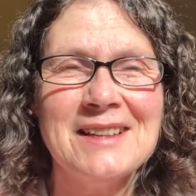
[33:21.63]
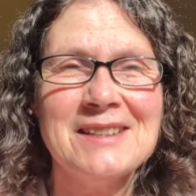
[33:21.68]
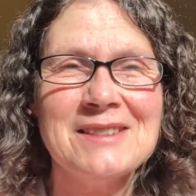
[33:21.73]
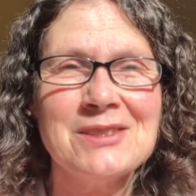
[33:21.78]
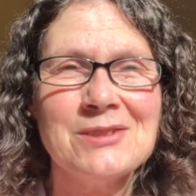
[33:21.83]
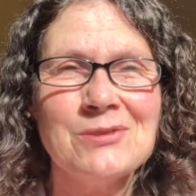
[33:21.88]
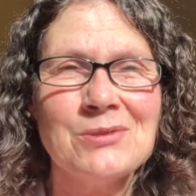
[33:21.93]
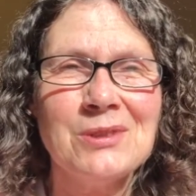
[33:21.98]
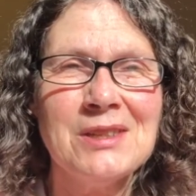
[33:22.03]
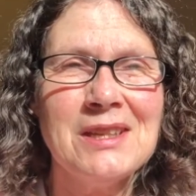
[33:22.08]

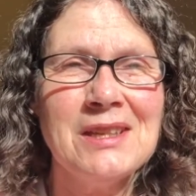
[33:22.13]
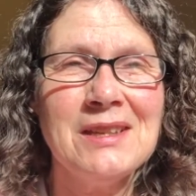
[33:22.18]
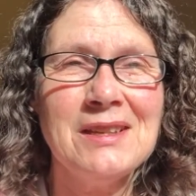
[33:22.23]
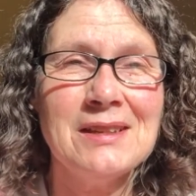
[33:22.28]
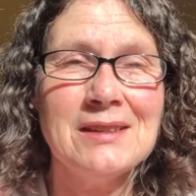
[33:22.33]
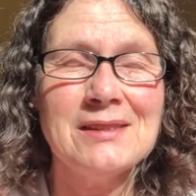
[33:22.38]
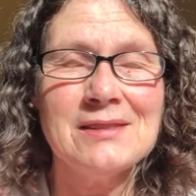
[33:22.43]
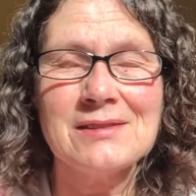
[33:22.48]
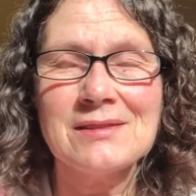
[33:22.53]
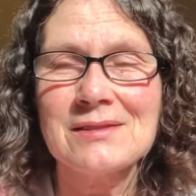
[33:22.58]
tree,
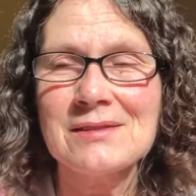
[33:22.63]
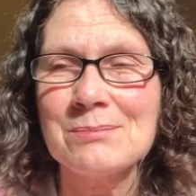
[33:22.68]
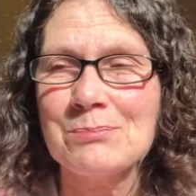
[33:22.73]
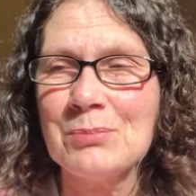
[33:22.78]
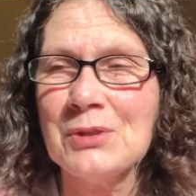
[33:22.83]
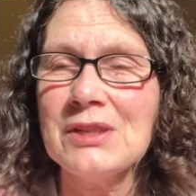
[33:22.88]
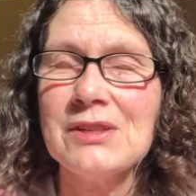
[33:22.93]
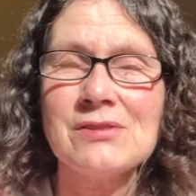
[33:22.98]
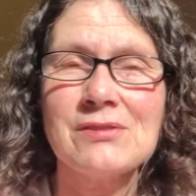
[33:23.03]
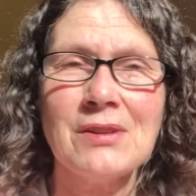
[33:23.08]
and it's
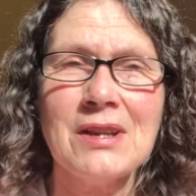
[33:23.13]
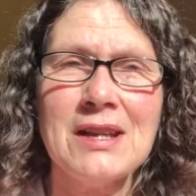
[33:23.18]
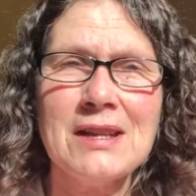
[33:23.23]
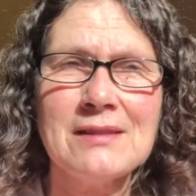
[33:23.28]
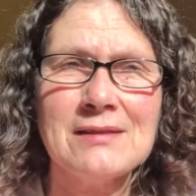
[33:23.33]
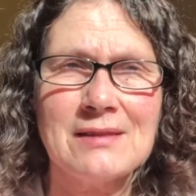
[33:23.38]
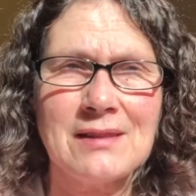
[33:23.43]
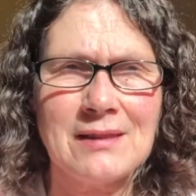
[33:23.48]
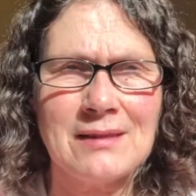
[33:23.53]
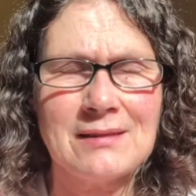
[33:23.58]
pretty straight,
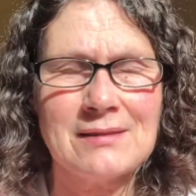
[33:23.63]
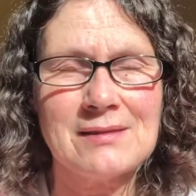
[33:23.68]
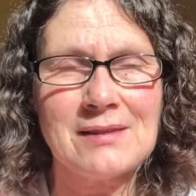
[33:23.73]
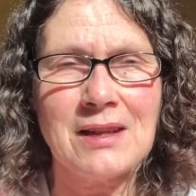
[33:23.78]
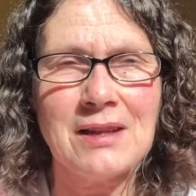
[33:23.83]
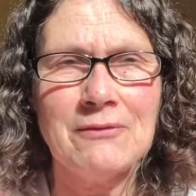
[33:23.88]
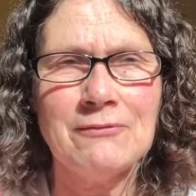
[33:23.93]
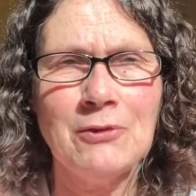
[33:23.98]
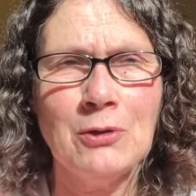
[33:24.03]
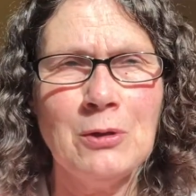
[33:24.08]
and it's got
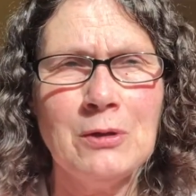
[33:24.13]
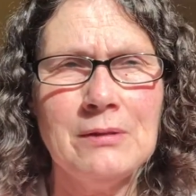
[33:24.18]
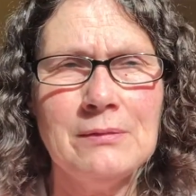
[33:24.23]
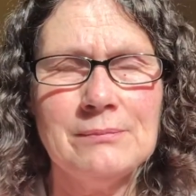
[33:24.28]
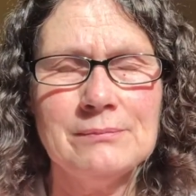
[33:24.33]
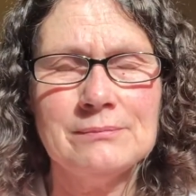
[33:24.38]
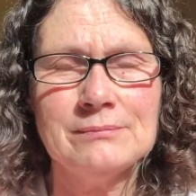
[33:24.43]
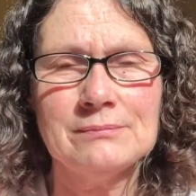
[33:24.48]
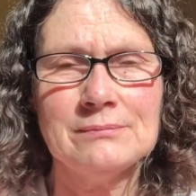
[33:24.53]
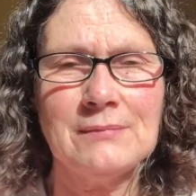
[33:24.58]
a full
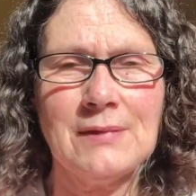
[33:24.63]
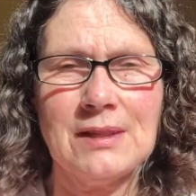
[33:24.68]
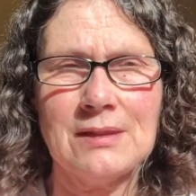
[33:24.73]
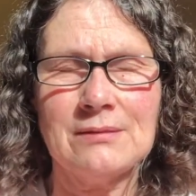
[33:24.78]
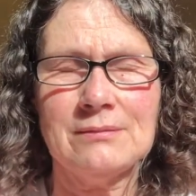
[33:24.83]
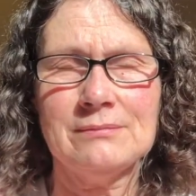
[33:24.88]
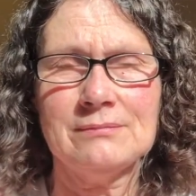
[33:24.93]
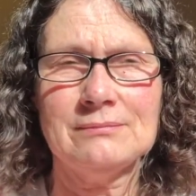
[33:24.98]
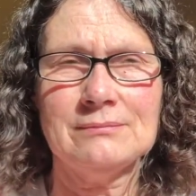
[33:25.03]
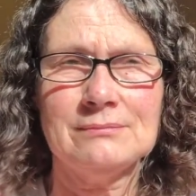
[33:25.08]

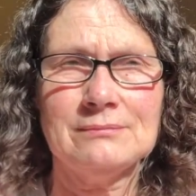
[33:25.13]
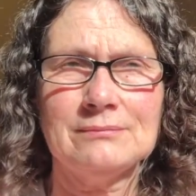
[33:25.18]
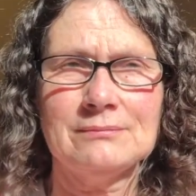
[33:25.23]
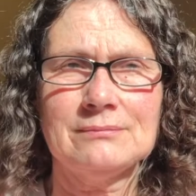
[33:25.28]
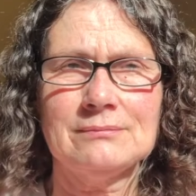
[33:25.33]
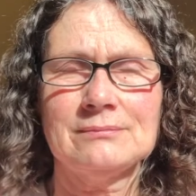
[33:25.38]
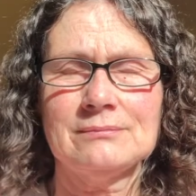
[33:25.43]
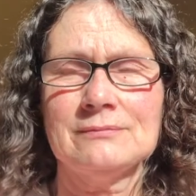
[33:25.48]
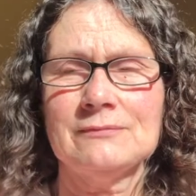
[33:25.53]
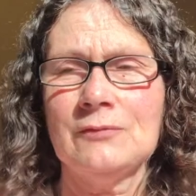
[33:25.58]

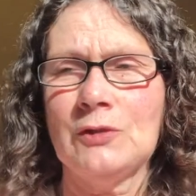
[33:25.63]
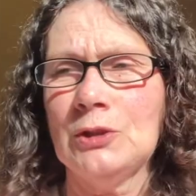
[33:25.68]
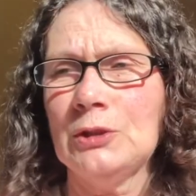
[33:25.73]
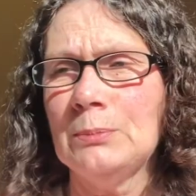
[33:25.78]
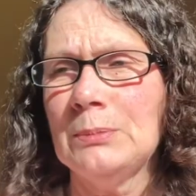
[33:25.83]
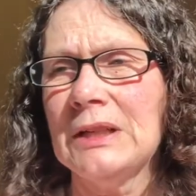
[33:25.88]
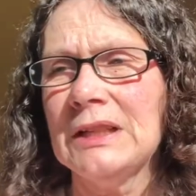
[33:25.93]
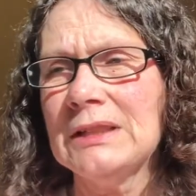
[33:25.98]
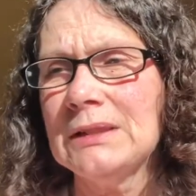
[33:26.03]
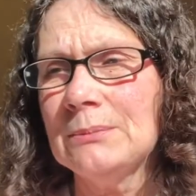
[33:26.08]

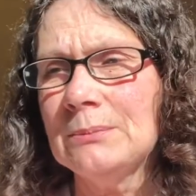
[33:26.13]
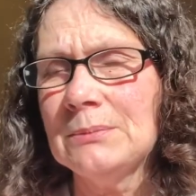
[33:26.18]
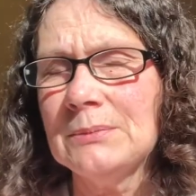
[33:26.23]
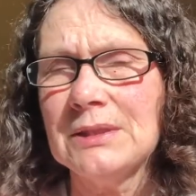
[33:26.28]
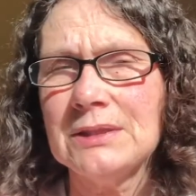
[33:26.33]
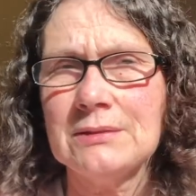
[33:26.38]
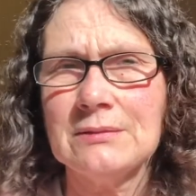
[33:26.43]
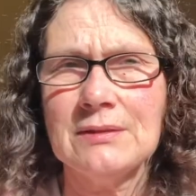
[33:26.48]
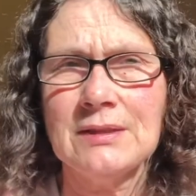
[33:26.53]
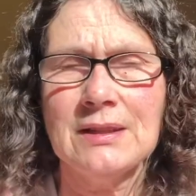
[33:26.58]
bottom,
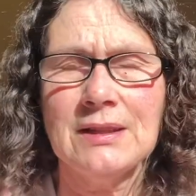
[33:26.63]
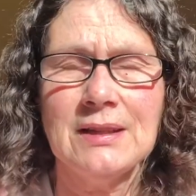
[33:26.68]
and,